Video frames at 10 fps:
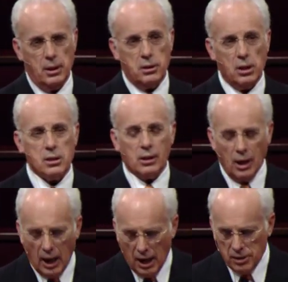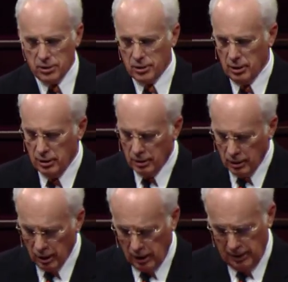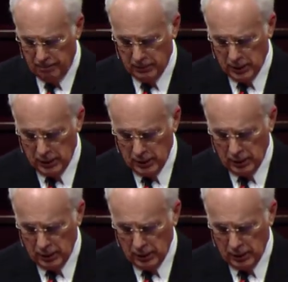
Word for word: It's his last time.